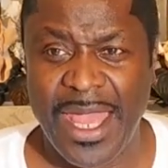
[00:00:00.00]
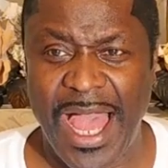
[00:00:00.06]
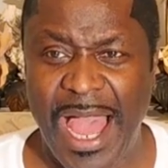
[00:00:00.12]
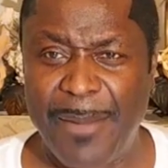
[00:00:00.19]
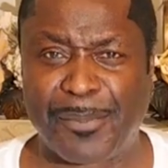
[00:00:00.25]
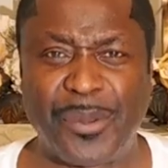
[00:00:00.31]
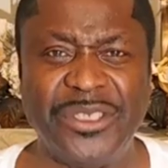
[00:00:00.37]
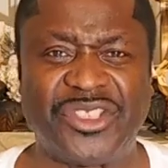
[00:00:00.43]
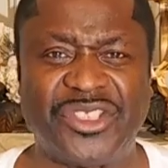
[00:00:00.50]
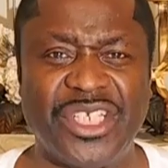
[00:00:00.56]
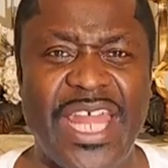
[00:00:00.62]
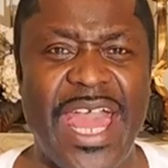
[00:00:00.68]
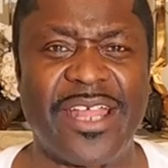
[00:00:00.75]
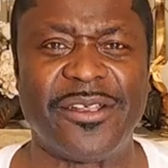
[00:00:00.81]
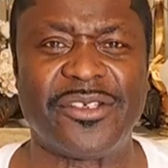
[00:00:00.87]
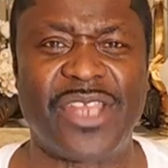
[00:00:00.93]
I preached
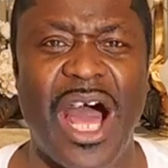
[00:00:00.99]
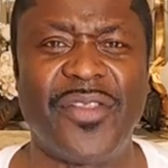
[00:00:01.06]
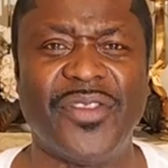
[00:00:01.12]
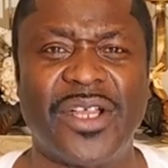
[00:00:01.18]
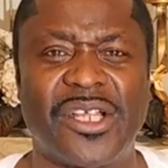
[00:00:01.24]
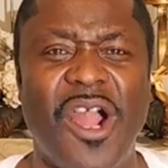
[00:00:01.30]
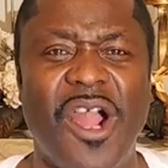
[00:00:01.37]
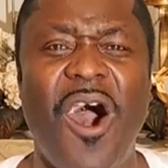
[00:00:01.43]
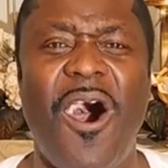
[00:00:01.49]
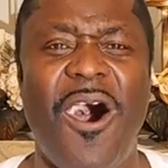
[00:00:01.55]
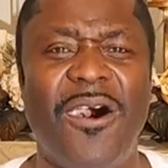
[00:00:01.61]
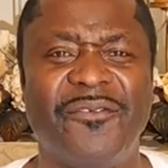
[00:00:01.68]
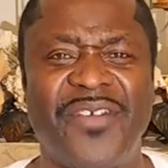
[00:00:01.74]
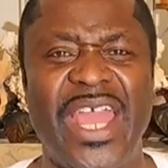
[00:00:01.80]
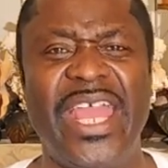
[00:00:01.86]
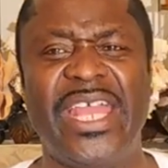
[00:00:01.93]
at Dr.
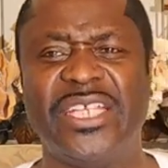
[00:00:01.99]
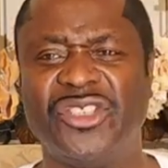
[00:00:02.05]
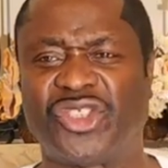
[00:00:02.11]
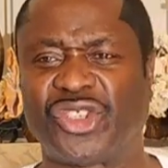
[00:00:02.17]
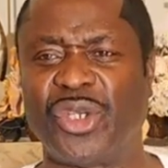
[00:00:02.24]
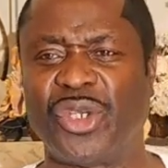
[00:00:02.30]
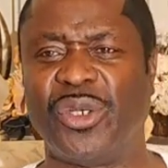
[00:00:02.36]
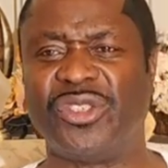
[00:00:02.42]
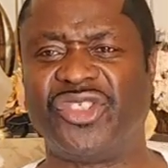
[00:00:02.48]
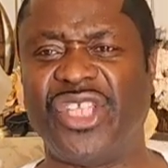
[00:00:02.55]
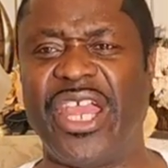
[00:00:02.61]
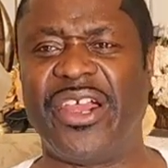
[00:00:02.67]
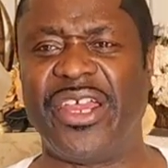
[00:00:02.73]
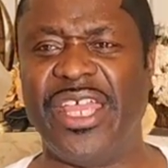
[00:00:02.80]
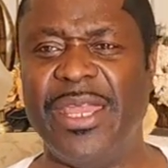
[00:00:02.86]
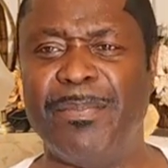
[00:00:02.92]
Carl Vann's church
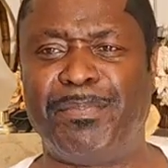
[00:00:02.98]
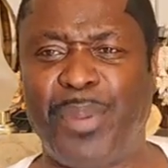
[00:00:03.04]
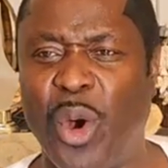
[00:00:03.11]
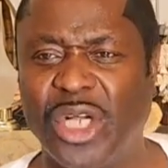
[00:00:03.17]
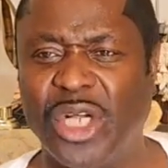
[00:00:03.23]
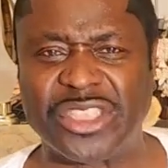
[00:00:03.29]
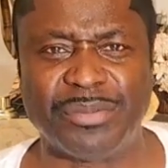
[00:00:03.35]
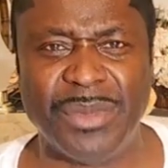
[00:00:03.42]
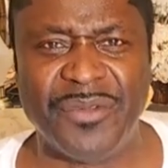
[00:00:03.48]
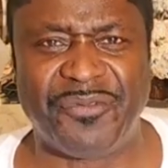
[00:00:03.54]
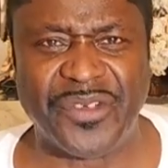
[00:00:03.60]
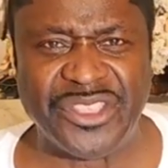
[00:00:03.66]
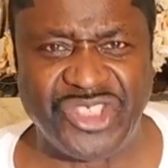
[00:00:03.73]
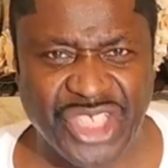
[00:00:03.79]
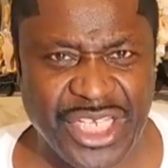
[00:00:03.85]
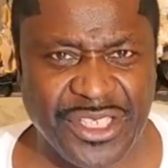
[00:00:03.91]
there in Portsmouth,
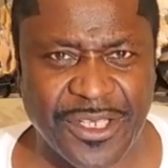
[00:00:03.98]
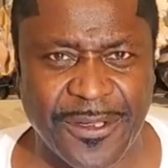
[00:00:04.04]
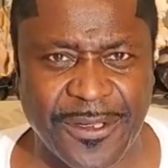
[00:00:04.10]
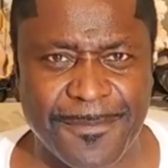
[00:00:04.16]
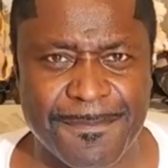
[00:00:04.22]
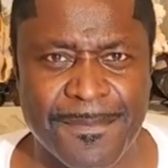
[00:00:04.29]
Virginia.